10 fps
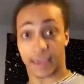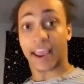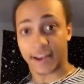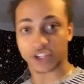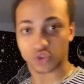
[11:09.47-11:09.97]

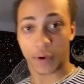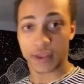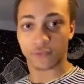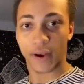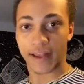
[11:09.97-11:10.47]
in his
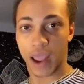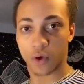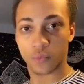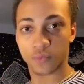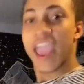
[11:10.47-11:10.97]
grave right now.
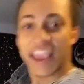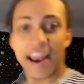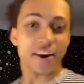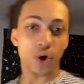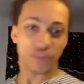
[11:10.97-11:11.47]
And I
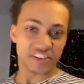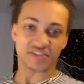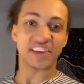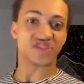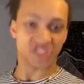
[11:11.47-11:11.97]
know these
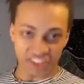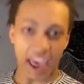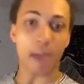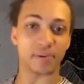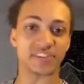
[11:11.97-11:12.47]
things just
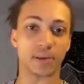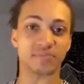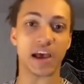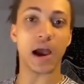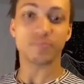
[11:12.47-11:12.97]
happen
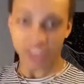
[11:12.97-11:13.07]
sometimes,